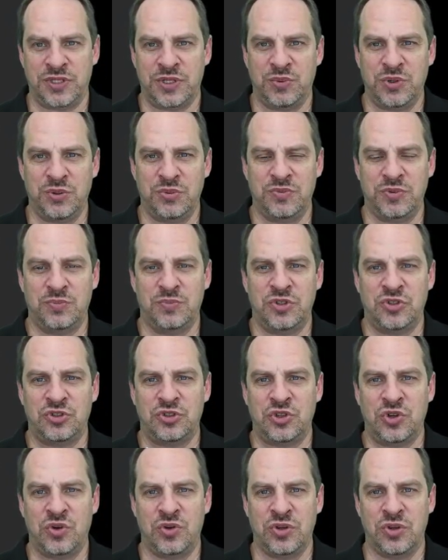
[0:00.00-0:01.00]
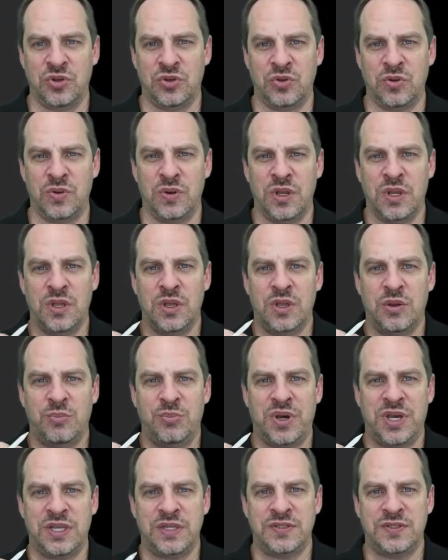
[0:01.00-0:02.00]
I want to show you
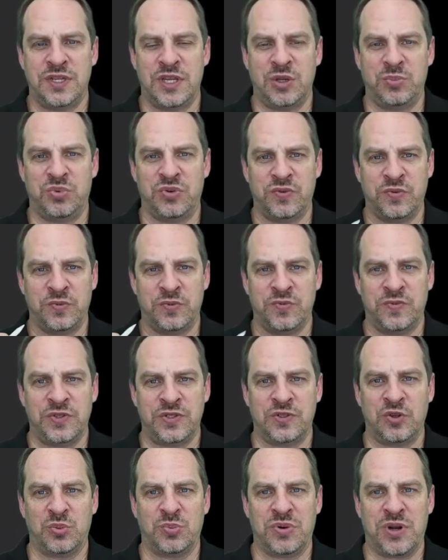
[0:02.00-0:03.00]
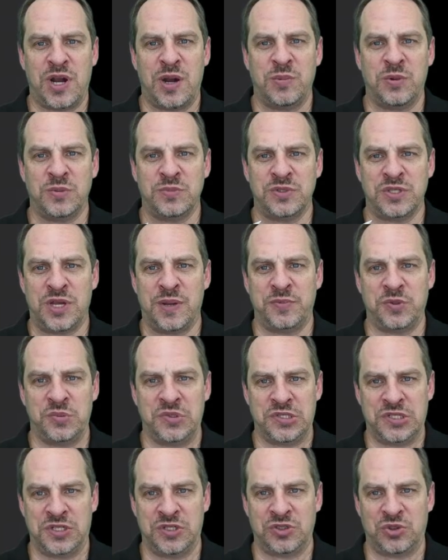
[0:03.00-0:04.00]
by example from physical problems,
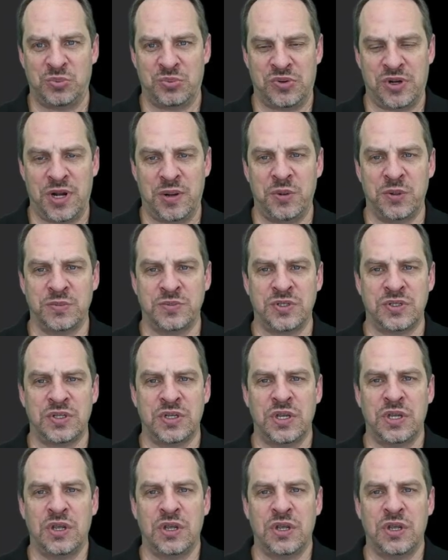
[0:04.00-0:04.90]
optimization problems,